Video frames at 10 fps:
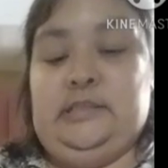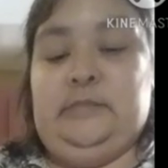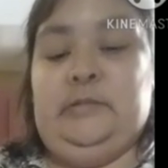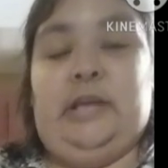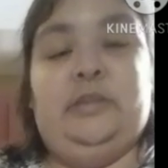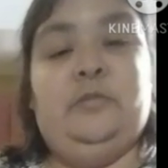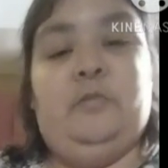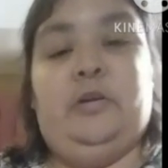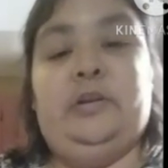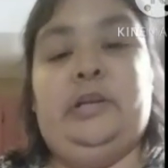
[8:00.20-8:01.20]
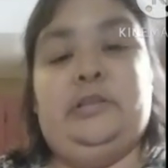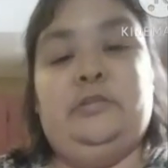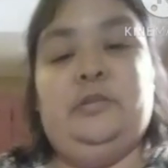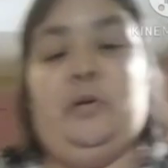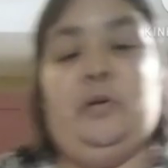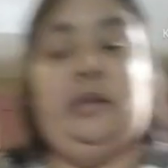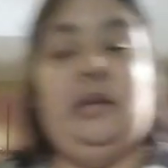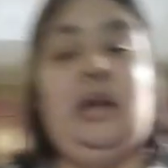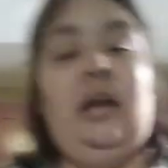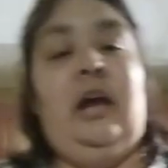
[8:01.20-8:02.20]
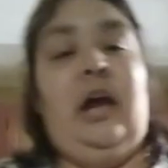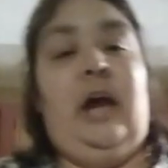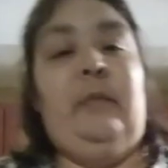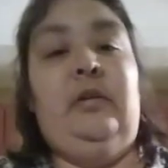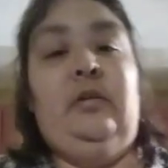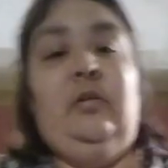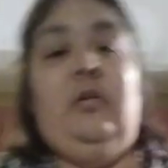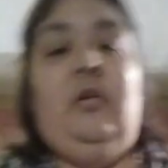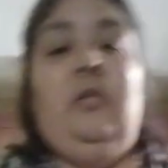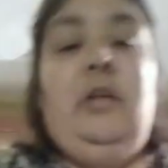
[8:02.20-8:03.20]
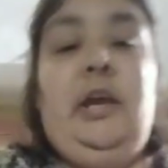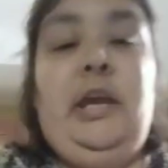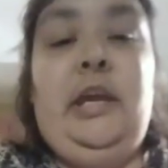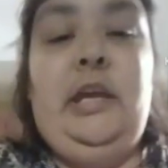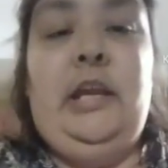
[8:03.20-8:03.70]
and the water into the pot. I'm gonna go ahead